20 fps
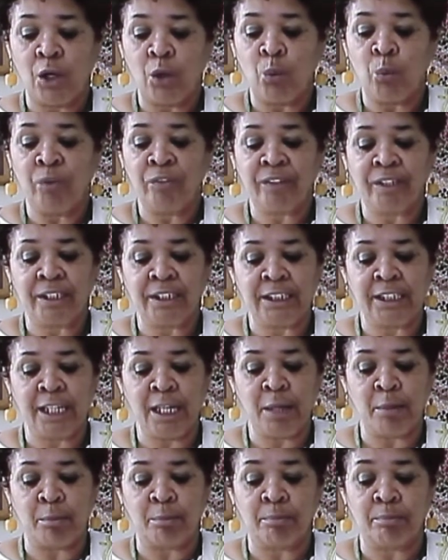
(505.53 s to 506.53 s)
with
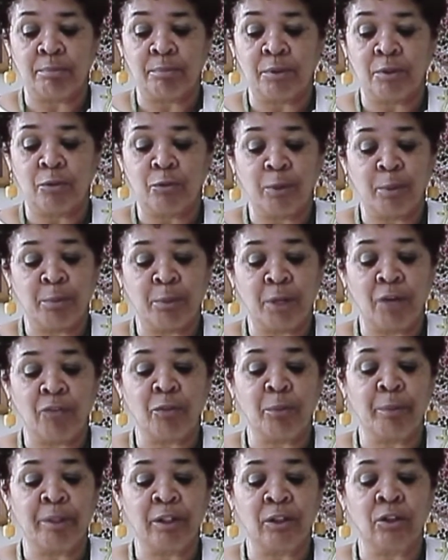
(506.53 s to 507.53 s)
contempt from
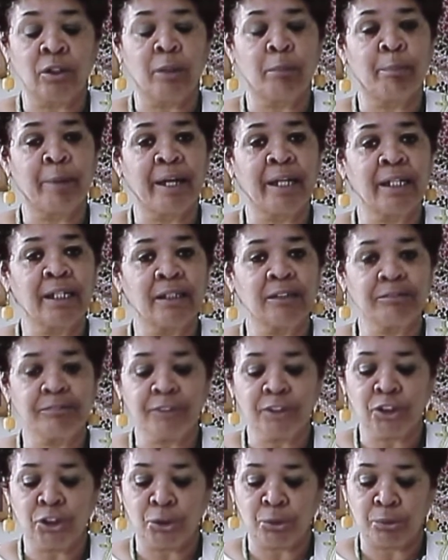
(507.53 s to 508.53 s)
governmental and banking
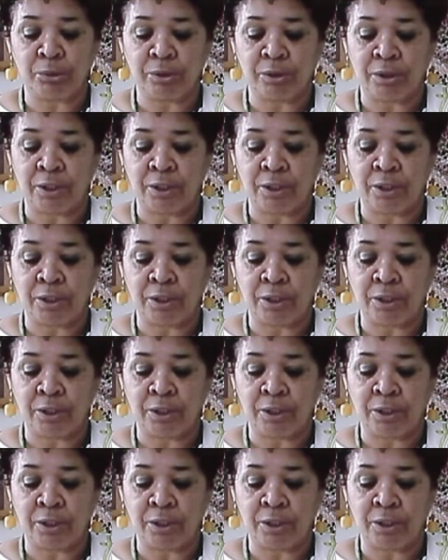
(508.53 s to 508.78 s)
officials.